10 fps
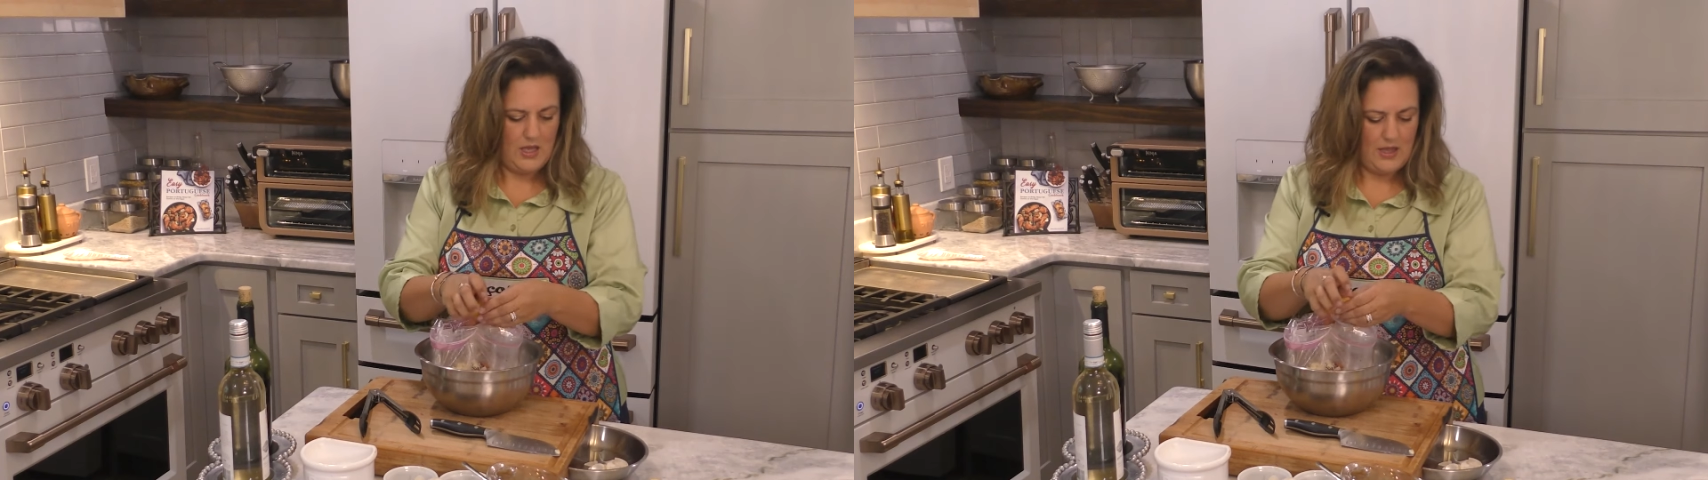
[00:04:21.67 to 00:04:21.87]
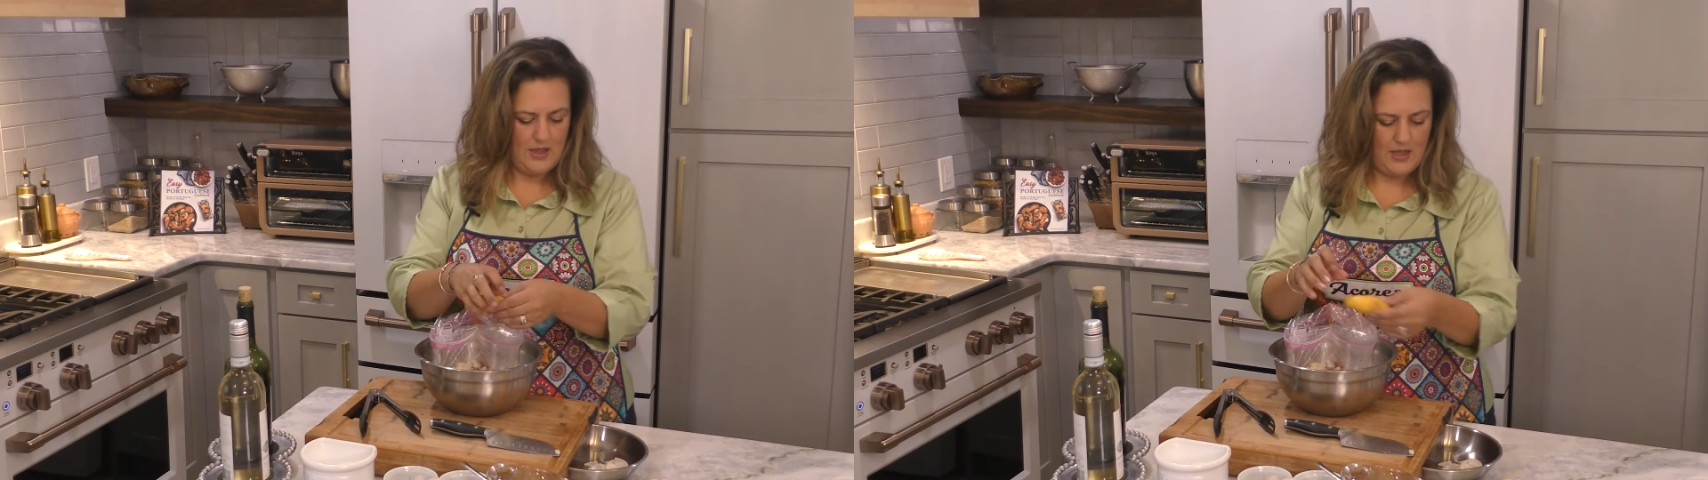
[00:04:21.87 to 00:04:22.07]

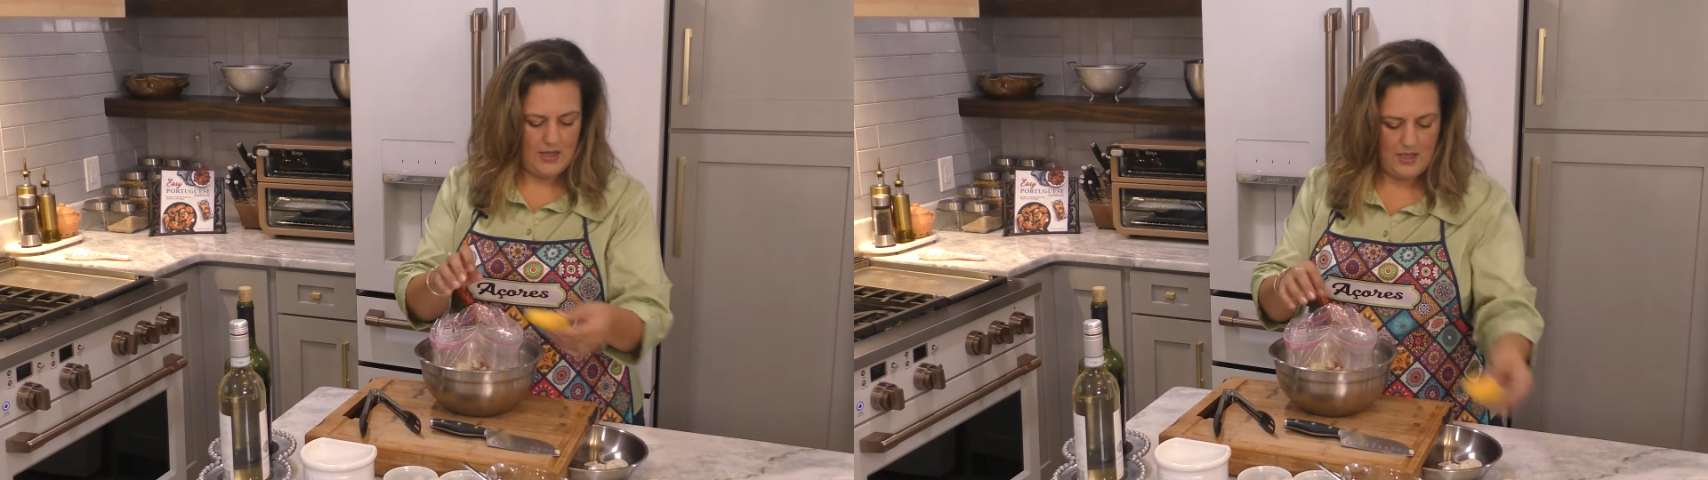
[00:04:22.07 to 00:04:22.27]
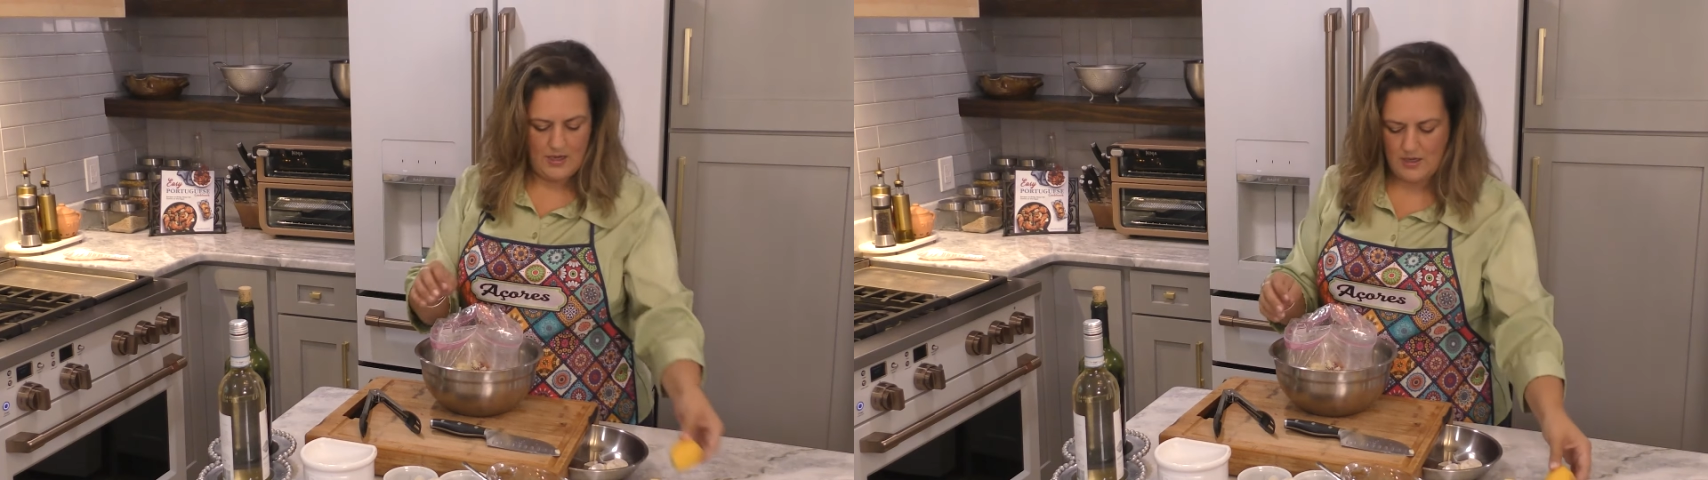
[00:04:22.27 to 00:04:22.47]
and
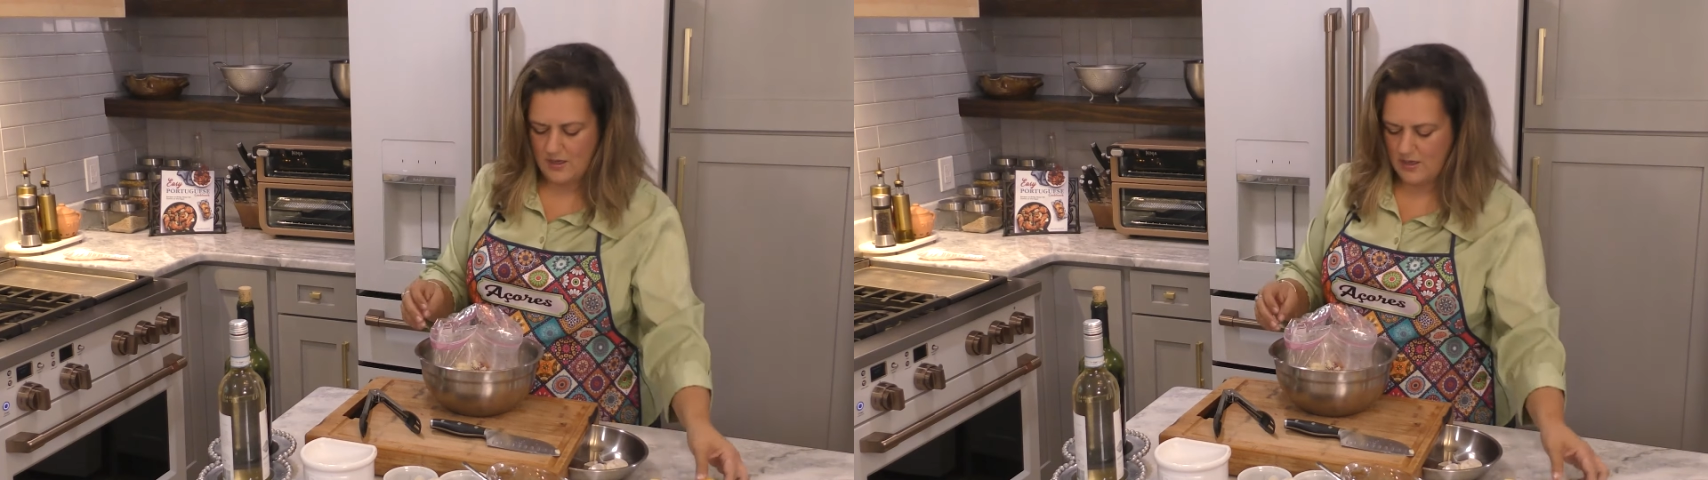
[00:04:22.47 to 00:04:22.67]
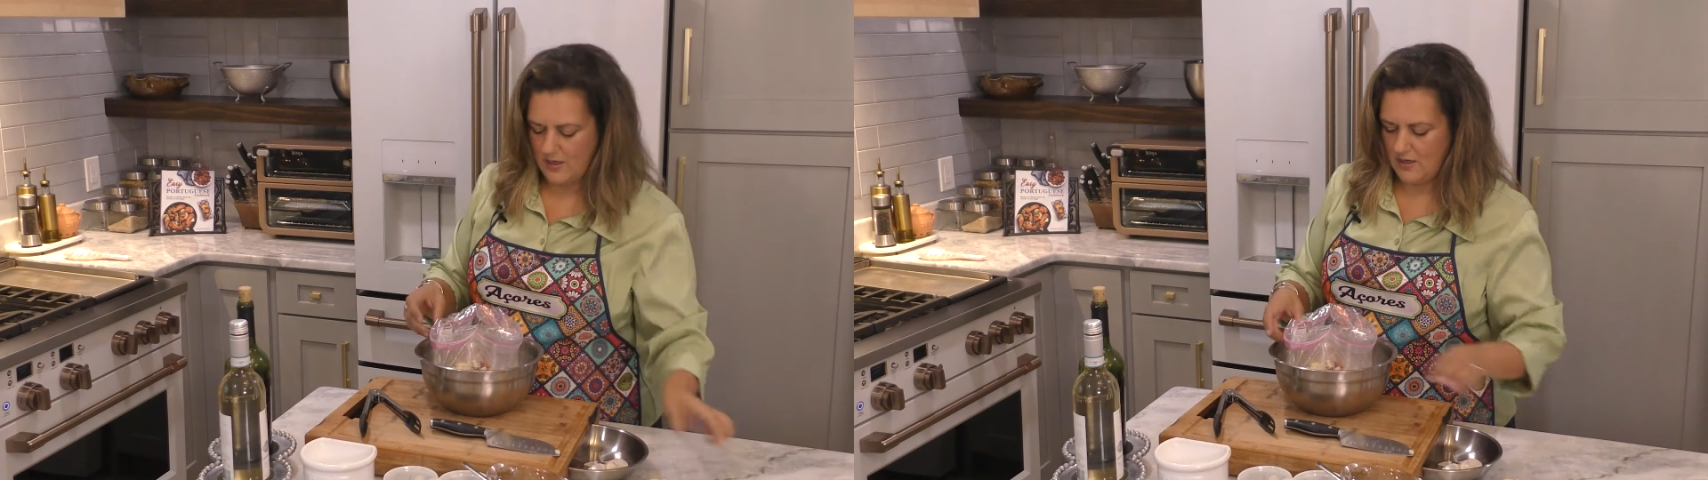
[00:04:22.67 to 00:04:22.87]

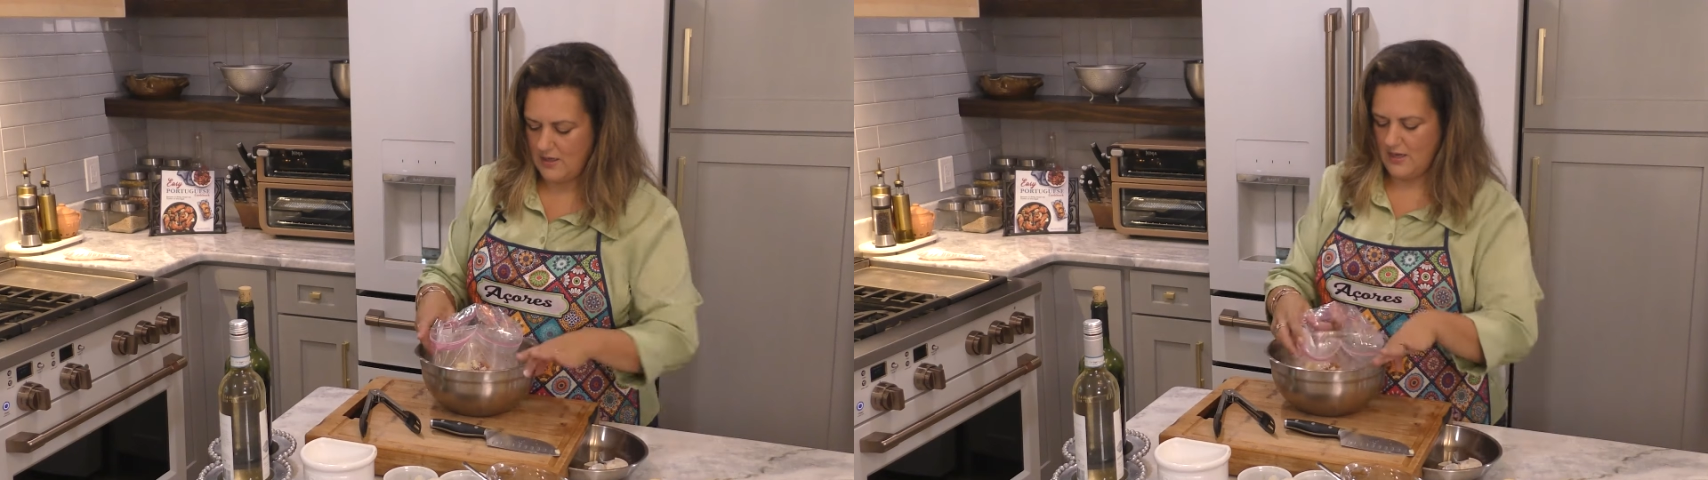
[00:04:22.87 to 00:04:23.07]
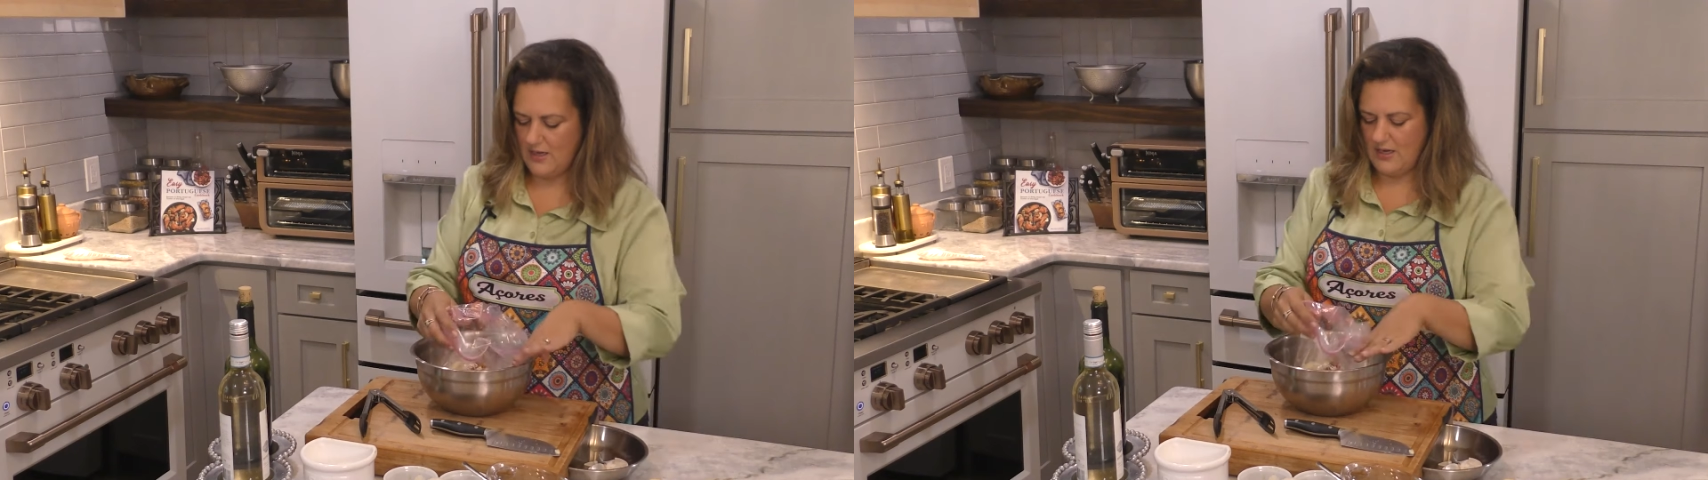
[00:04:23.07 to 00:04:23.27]
then
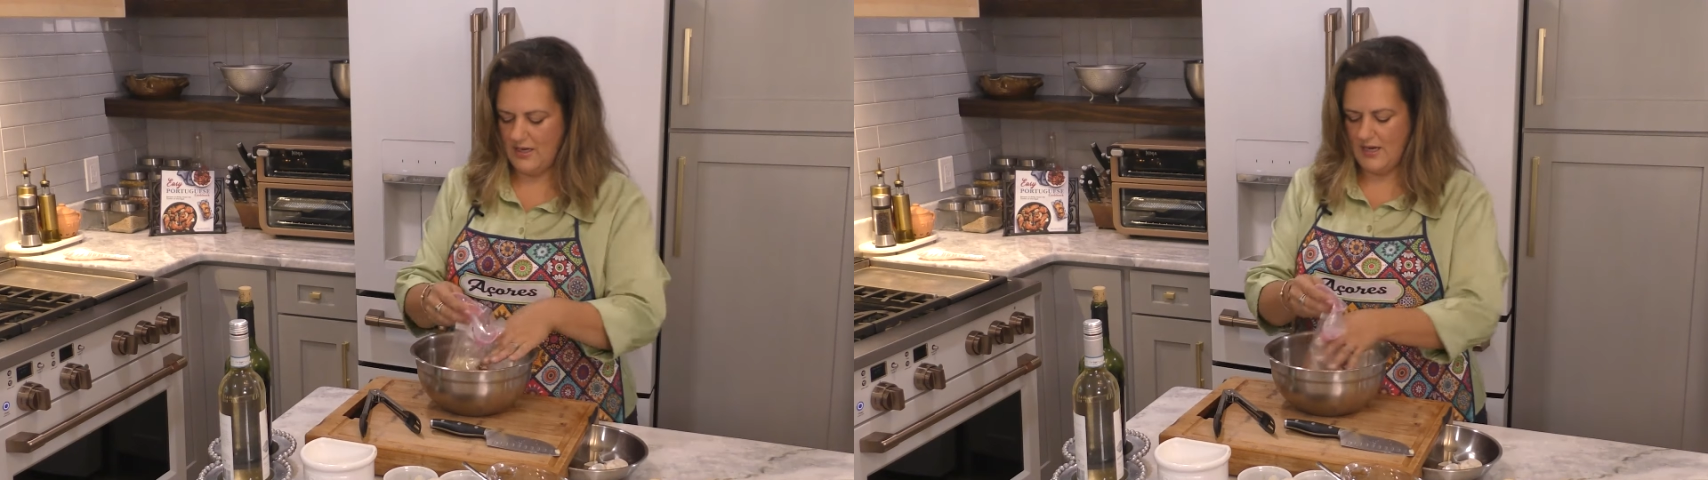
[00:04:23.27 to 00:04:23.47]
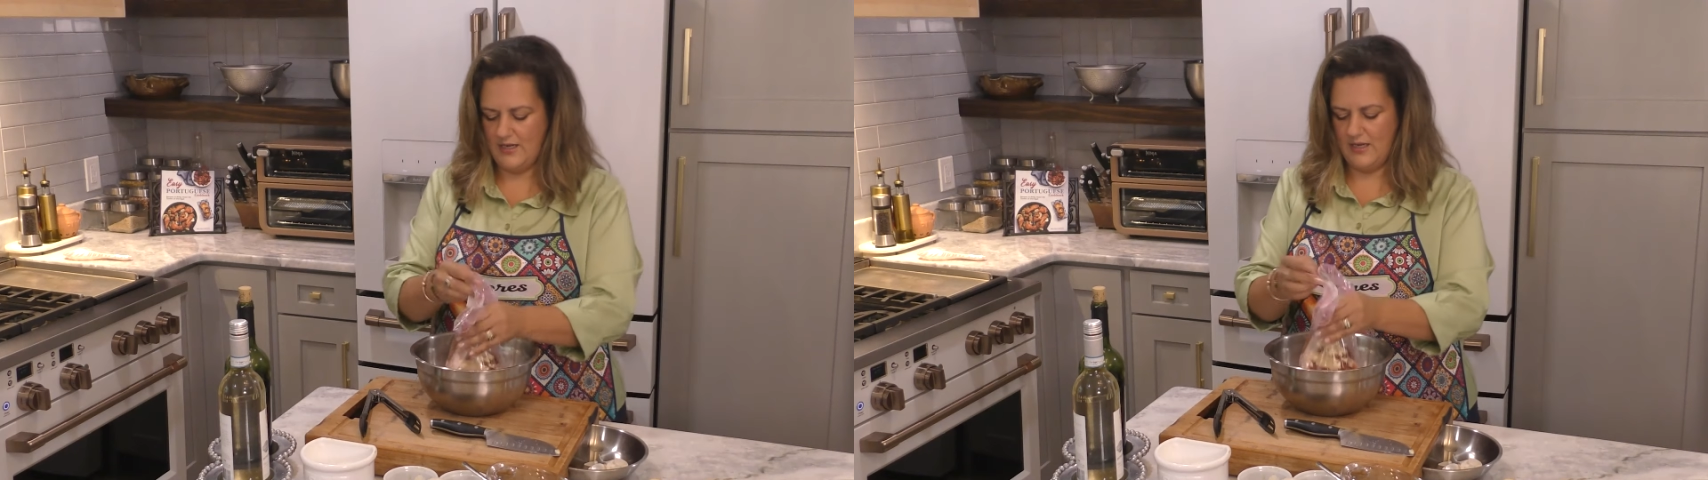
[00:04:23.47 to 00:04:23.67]

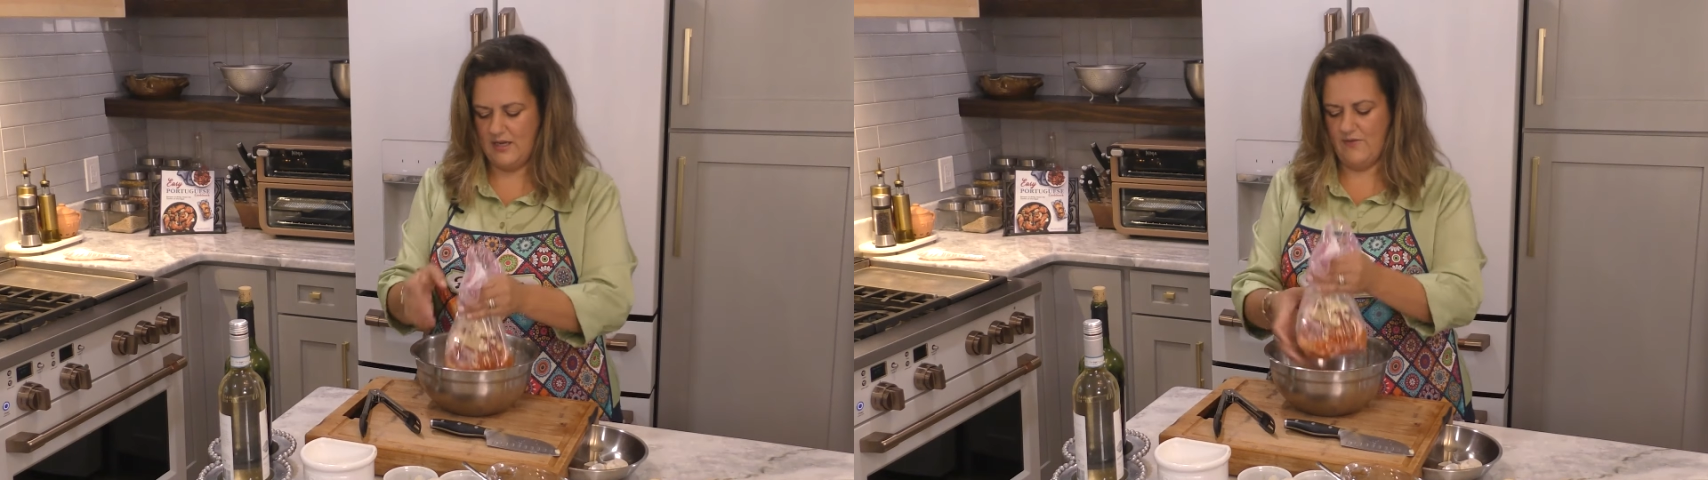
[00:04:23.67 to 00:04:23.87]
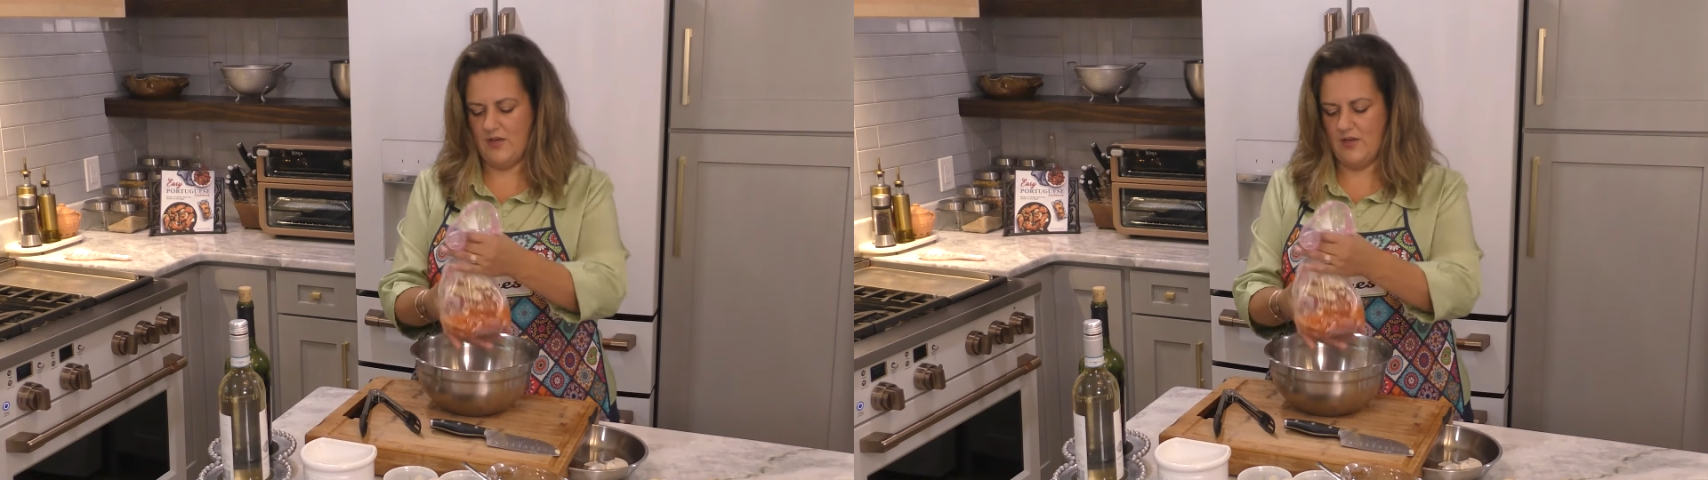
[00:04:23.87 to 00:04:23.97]
kind of give